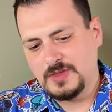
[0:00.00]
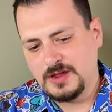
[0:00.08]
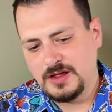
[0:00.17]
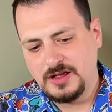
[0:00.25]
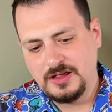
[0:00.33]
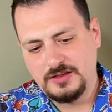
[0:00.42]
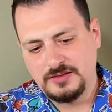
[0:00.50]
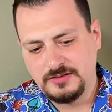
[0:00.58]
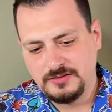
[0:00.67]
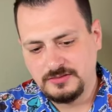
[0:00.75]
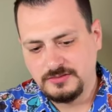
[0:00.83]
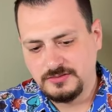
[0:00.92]
I
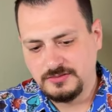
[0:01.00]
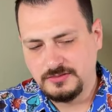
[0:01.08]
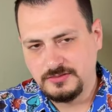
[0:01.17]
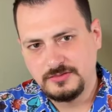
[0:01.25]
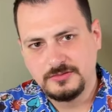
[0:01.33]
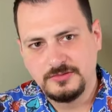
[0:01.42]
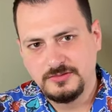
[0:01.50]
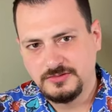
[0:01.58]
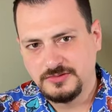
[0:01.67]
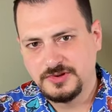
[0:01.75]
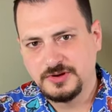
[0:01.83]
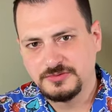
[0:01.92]

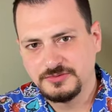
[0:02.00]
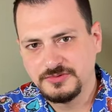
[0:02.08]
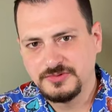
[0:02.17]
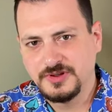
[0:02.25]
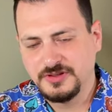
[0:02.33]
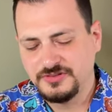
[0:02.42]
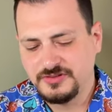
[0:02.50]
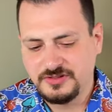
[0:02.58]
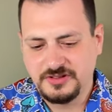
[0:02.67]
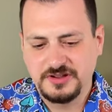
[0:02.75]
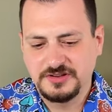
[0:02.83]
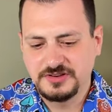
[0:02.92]
don't
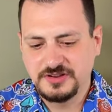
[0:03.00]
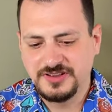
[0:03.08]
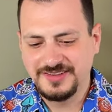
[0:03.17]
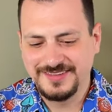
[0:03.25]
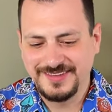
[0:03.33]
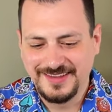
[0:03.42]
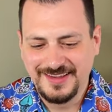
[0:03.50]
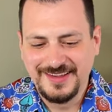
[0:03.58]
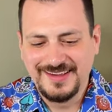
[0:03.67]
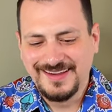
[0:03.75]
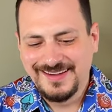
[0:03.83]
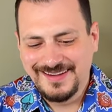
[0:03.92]
necessarily...
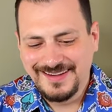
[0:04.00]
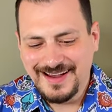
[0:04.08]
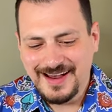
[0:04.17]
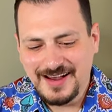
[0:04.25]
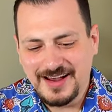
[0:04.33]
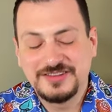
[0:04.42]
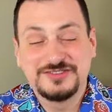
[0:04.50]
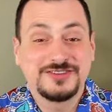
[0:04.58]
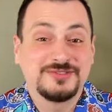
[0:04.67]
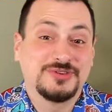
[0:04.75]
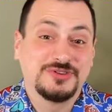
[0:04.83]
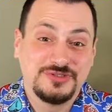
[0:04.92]
I
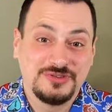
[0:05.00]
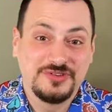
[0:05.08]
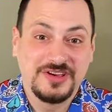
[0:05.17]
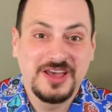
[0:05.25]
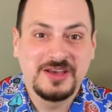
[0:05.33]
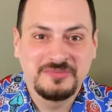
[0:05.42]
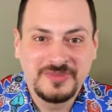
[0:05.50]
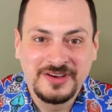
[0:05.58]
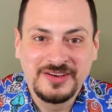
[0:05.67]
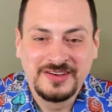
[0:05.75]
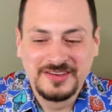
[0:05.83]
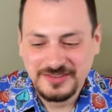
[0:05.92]
generally shoot game.
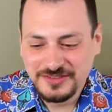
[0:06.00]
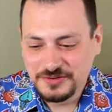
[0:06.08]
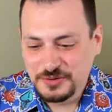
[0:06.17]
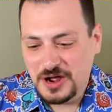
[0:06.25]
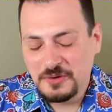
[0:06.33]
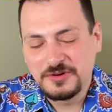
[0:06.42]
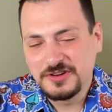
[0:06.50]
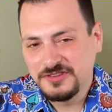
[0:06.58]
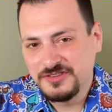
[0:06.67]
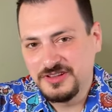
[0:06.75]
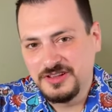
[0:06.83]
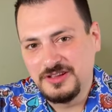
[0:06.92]
So I want to
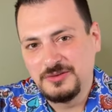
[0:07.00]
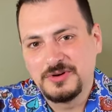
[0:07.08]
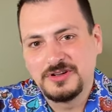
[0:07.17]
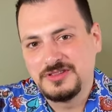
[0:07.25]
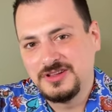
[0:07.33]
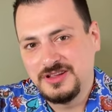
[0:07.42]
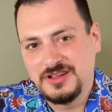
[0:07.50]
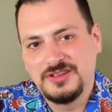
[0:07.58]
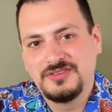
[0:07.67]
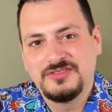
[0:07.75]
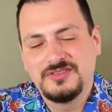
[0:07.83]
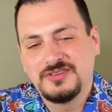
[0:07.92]
see what
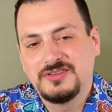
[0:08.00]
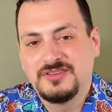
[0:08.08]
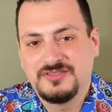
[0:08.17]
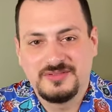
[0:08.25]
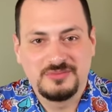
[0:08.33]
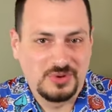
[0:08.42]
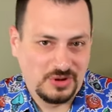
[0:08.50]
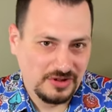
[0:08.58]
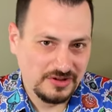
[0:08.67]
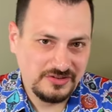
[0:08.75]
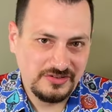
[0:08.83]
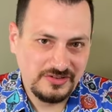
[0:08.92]
these different
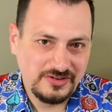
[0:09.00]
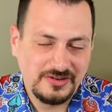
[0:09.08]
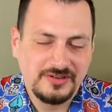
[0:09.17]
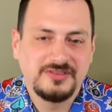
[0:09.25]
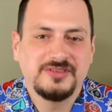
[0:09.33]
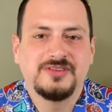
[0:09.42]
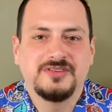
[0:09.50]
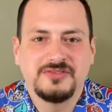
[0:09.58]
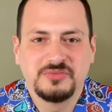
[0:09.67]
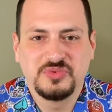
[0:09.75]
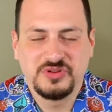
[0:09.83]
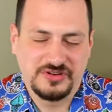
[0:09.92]
bullets,
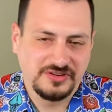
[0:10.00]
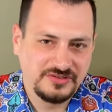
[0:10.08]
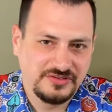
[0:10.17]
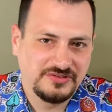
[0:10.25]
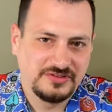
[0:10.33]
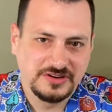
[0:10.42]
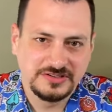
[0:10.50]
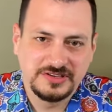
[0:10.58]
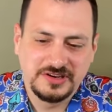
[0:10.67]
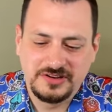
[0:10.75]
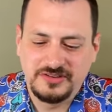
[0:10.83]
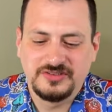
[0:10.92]
different bullet
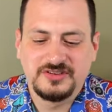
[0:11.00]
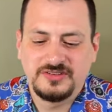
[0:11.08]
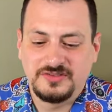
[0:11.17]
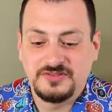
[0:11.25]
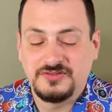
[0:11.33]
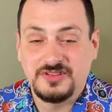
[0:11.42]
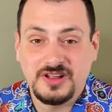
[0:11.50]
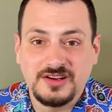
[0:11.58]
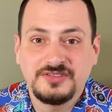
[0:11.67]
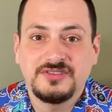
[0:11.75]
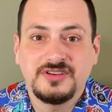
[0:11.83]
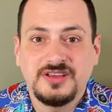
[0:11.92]
constructions, and different
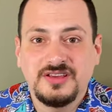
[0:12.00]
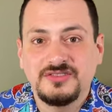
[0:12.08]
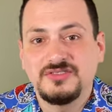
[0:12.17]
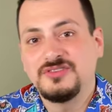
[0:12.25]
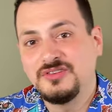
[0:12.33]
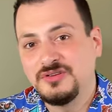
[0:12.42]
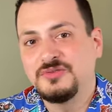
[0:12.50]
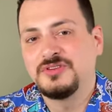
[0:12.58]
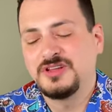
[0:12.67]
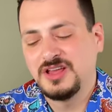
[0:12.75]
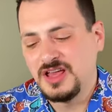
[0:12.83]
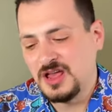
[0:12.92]
velocities do in
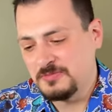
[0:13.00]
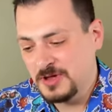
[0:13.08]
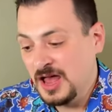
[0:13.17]
game.